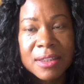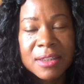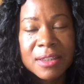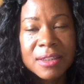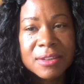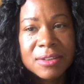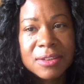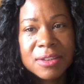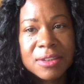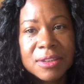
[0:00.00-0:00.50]

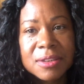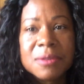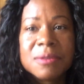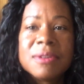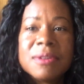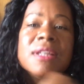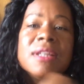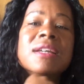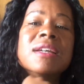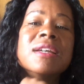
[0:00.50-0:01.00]
Do you
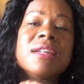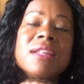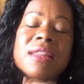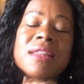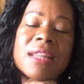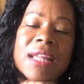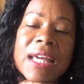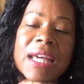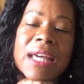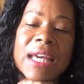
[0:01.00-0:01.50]
think
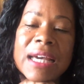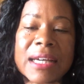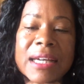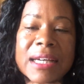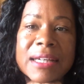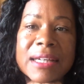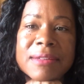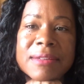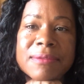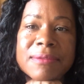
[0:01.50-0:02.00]

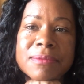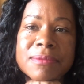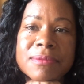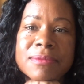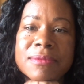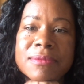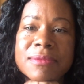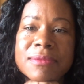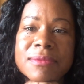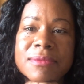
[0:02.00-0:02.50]
that
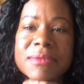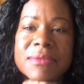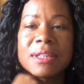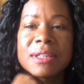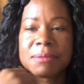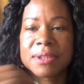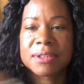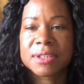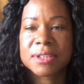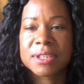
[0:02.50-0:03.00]
I'm
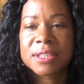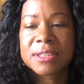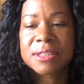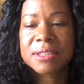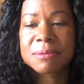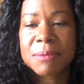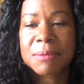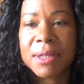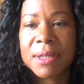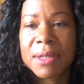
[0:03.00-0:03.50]
gonna change
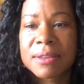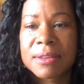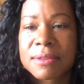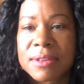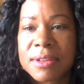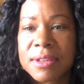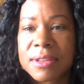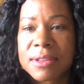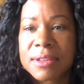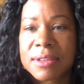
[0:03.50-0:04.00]
my little
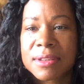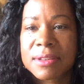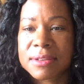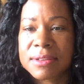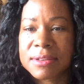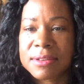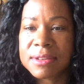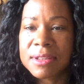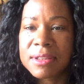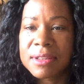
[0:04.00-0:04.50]
thing because
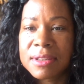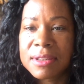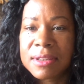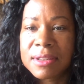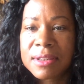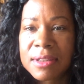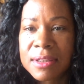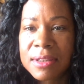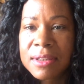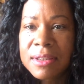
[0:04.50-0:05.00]

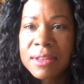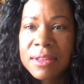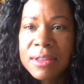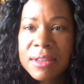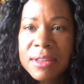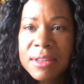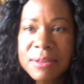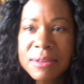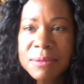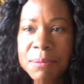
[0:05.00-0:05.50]

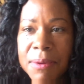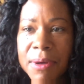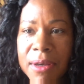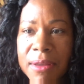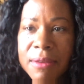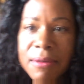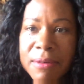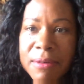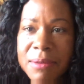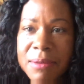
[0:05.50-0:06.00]
it's
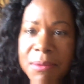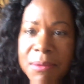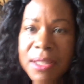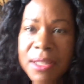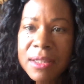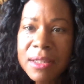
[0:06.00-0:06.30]
bothering me.